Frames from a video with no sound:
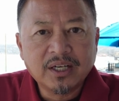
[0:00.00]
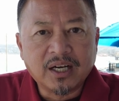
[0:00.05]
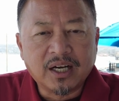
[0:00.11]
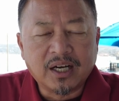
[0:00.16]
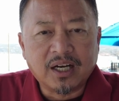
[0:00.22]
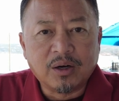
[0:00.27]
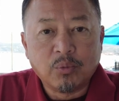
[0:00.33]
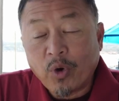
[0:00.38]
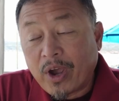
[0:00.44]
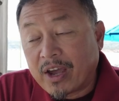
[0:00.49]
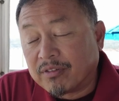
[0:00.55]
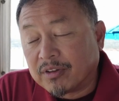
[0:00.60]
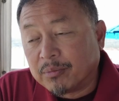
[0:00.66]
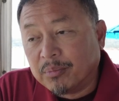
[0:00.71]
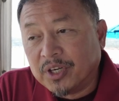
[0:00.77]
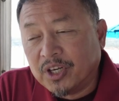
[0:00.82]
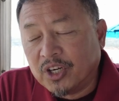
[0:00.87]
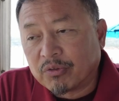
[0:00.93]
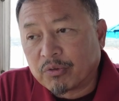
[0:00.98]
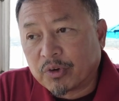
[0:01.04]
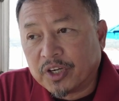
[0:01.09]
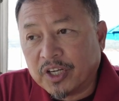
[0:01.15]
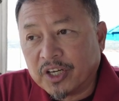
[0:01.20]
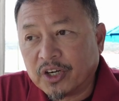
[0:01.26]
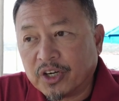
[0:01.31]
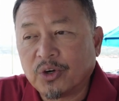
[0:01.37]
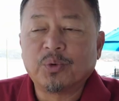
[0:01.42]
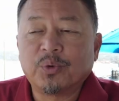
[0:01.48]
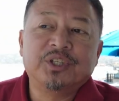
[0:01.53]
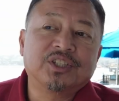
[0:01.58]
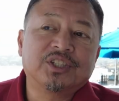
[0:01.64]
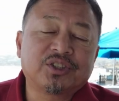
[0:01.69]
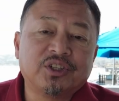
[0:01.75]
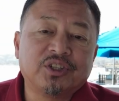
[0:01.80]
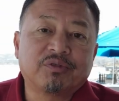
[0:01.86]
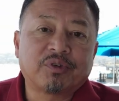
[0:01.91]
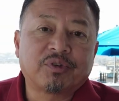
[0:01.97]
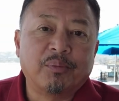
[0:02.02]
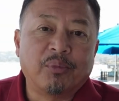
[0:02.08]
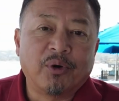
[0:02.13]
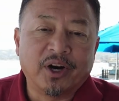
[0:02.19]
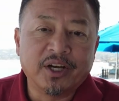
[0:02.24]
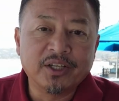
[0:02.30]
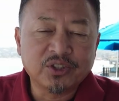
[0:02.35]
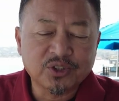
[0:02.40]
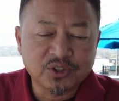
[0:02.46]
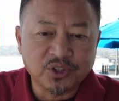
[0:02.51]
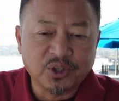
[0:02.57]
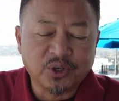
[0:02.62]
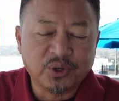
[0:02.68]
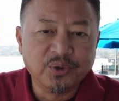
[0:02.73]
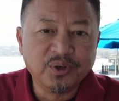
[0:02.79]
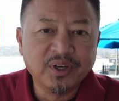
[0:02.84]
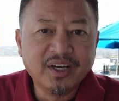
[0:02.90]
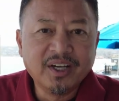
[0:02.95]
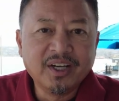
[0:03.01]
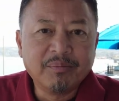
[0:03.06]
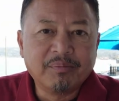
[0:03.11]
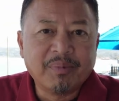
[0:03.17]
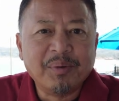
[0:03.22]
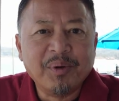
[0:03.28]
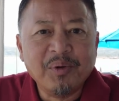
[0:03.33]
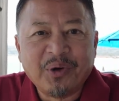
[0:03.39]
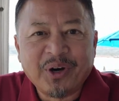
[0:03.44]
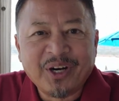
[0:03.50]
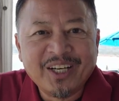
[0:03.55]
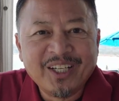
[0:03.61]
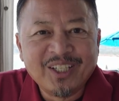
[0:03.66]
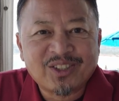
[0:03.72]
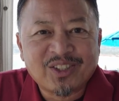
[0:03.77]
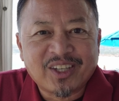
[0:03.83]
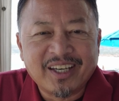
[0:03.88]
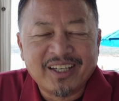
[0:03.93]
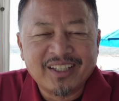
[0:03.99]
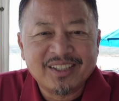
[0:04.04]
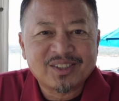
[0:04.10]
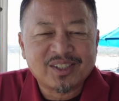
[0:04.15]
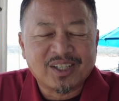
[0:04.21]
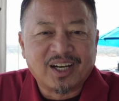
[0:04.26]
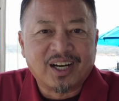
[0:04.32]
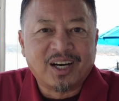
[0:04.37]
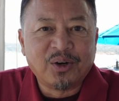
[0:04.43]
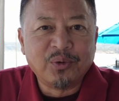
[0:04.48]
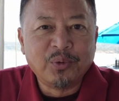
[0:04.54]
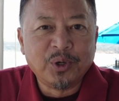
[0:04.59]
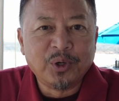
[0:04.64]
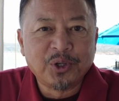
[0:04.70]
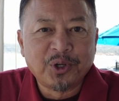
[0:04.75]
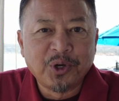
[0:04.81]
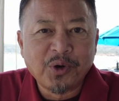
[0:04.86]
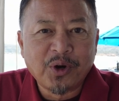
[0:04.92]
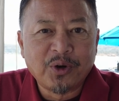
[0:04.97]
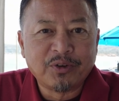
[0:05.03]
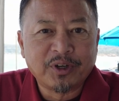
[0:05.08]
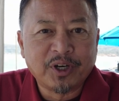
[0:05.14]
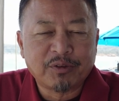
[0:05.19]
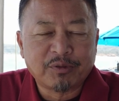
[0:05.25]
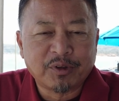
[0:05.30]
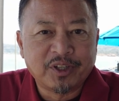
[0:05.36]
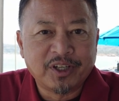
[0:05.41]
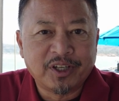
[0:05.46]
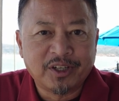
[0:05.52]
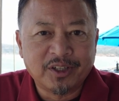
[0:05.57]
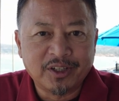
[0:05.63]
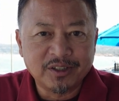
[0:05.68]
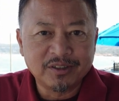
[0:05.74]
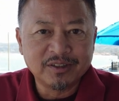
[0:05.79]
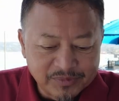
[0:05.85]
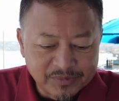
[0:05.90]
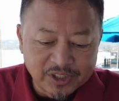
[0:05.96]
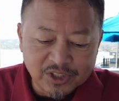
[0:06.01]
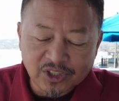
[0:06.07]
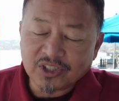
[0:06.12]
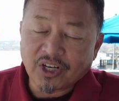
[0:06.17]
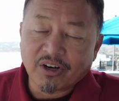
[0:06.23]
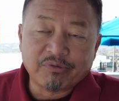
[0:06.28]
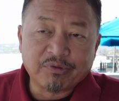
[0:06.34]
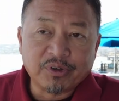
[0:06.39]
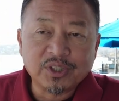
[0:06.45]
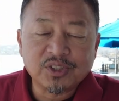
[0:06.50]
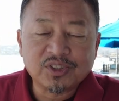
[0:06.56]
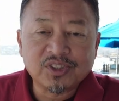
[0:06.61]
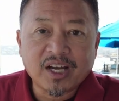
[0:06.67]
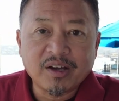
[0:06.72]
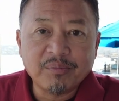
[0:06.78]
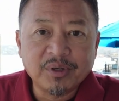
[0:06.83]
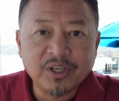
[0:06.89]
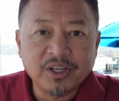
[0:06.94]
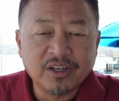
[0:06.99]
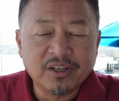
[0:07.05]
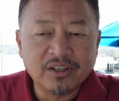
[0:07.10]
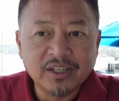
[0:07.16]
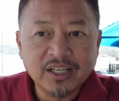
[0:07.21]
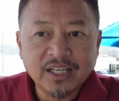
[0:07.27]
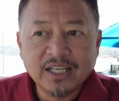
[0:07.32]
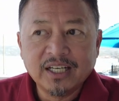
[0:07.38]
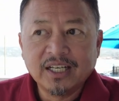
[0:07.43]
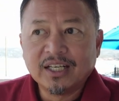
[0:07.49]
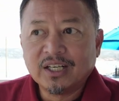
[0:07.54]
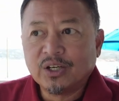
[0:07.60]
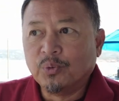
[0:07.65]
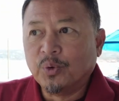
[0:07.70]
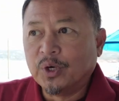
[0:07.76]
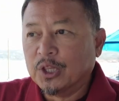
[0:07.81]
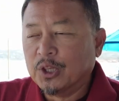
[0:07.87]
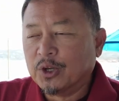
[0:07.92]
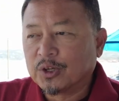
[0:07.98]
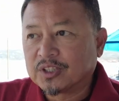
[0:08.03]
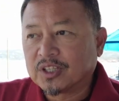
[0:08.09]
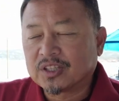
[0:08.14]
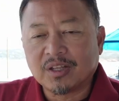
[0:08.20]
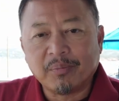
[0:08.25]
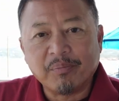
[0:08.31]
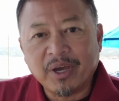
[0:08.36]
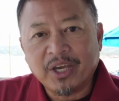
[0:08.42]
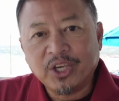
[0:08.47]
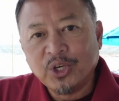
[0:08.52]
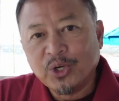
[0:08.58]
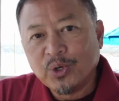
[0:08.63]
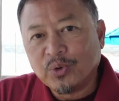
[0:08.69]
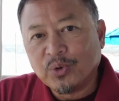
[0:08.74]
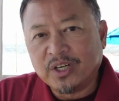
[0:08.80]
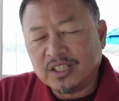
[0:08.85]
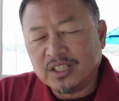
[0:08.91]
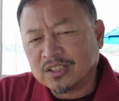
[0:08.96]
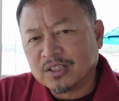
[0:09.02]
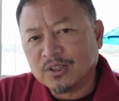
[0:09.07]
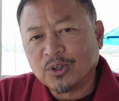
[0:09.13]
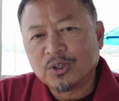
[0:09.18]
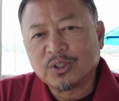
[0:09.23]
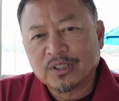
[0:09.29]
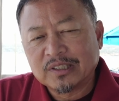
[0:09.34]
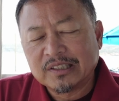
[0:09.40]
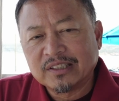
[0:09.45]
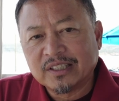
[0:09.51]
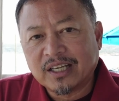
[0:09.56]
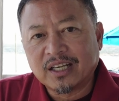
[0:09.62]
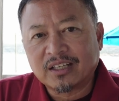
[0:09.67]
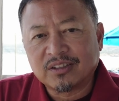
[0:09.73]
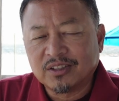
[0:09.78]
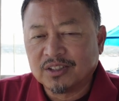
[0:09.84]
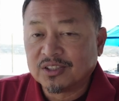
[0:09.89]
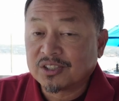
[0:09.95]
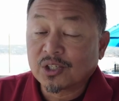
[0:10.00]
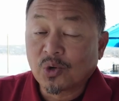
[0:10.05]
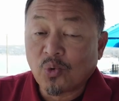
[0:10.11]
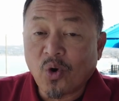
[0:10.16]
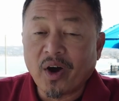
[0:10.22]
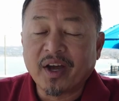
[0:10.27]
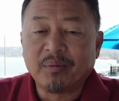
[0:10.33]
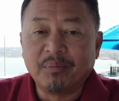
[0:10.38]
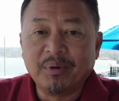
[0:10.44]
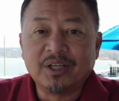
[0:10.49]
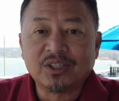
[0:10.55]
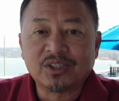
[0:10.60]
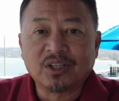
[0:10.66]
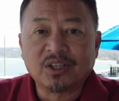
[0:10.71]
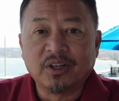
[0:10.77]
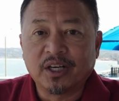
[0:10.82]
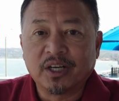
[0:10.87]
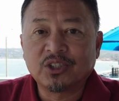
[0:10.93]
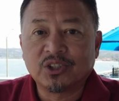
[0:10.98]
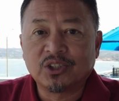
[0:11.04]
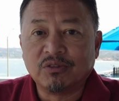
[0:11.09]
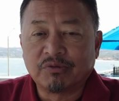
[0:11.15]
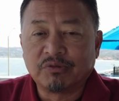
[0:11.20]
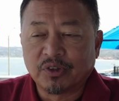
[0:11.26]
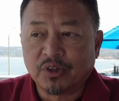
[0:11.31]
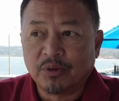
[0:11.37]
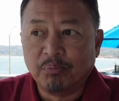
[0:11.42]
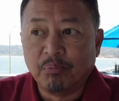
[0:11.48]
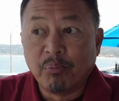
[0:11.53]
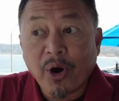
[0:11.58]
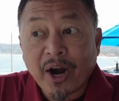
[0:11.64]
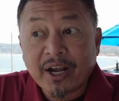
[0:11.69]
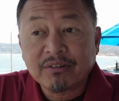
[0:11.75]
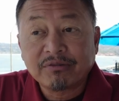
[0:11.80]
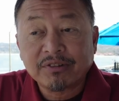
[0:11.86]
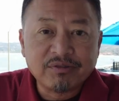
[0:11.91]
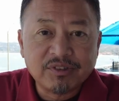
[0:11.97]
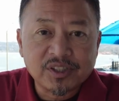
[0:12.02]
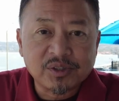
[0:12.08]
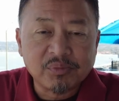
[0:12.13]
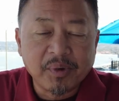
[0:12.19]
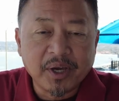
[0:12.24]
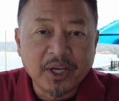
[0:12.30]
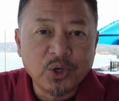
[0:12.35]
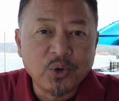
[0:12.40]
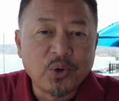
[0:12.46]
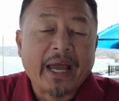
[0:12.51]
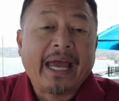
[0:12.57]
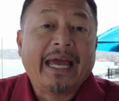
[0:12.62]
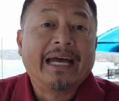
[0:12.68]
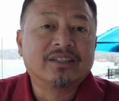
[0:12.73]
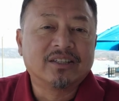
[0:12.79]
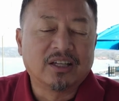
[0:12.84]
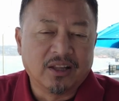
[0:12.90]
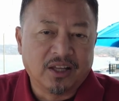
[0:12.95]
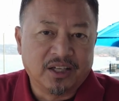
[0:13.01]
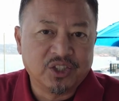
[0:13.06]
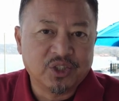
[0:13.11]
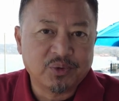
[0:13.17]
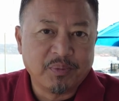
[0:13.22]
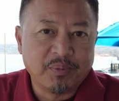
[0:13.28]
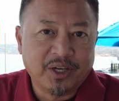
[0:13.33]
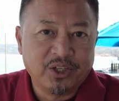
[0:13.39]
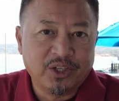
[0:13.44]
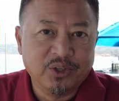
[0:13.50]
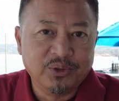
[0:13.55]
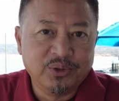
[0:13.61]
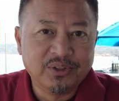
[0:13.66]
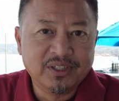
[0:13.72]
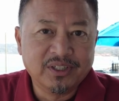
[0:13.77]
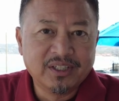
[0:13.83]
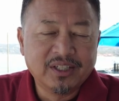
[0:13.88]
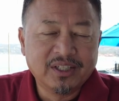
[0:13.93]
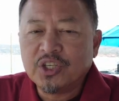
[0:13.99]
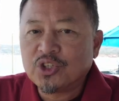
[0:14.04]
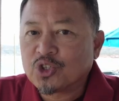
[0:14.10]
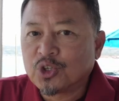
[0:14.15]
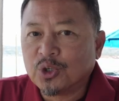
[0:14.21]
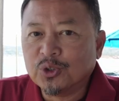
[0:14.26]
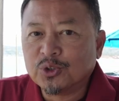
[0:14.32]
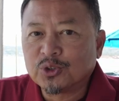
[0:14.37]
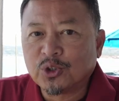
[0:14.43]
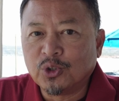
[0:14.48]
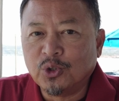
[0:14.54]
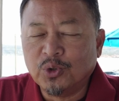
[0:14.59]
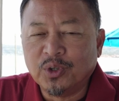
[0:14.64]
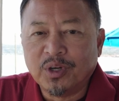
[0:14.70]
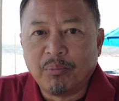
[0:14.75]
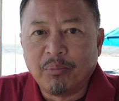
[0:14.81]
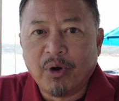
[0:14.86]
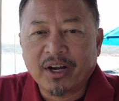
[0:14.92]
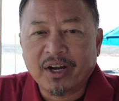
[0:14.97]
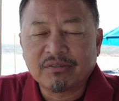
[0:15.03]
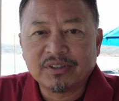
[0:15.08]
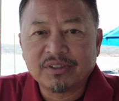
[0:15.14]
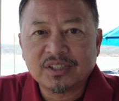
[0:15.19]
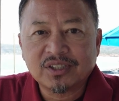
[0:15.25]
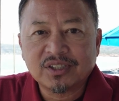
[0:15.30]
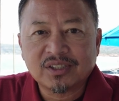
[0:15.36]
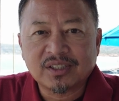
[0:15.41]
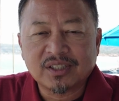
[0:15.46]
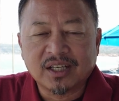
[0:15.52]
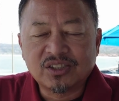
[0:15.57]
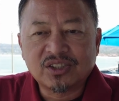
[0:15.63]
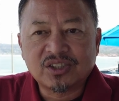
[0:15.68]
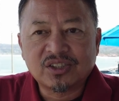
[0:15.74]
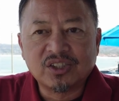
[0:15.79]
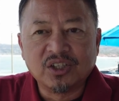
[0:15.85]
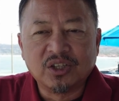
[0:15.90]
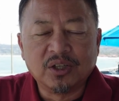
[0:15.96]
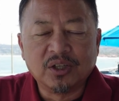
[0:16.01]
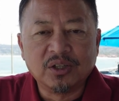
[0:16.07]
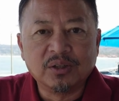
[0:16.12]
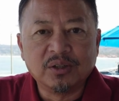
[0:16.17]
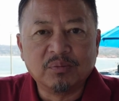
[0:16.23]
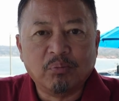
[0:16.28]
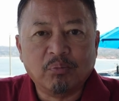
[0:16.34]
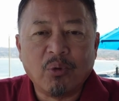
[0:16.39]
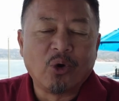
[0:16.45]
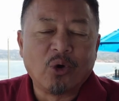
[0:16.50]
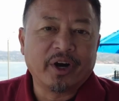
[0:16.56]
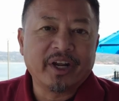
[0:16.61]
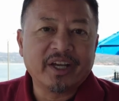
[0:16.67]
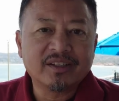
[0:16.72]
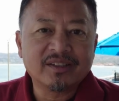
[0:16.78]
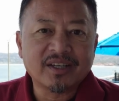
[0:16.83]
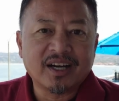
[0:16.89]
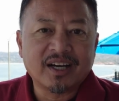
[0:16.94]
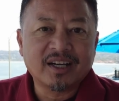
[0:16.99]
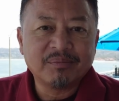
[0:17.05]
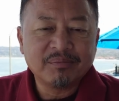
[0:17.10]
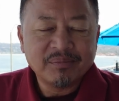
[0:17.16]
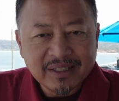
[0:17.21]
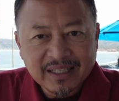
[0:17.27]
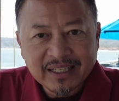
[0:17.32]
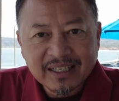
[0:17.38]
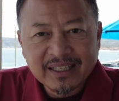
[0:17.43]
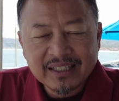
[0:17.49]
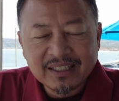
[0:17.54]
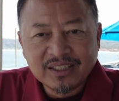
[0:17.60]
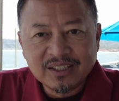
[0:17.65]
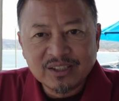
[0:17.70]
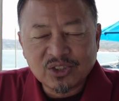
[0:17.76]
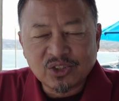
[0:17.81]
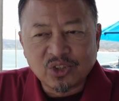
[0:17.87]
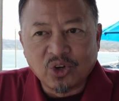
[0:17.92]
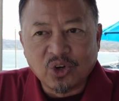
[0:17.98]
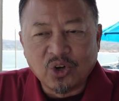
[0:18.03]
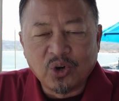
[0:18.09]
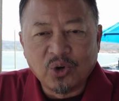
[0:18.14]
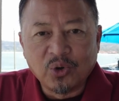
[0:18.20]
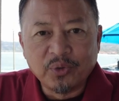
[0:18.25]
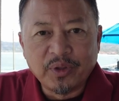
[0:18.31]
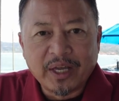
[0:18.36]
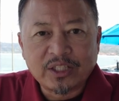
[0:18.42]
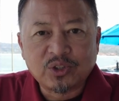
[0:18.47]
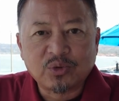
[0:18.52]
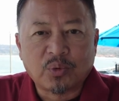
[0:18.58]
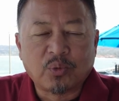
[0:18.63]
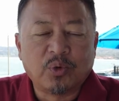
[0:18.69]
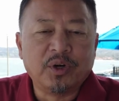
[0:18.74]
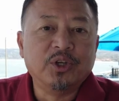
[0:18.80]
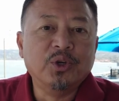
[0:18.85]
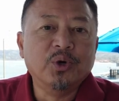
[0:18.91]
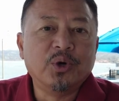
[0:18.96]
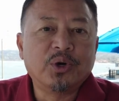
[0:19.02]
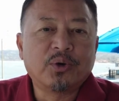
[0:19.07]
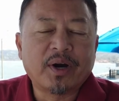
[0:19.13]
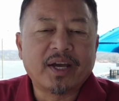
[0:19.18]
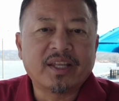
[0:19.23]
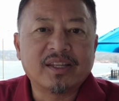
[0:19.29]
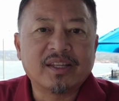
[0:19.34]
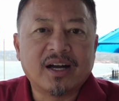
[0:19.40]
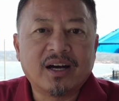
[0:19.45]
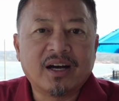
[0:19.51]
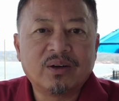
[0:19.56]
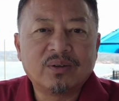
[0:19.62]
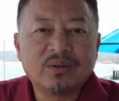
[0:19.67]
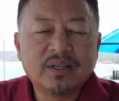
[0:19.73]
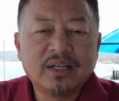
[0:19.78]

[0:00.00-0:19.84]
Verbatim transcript: Um, we haven't been here for dinner, we're just here for brunch, so maybe one of these days uh, we'll go over here for dinner. This is our first time here. We looked at the menu and it looked like there's quite a bit of selection for breakfast menu and the lunch menu. We chose to do the breakfast. It's still morning time, so that's what we're doing right now.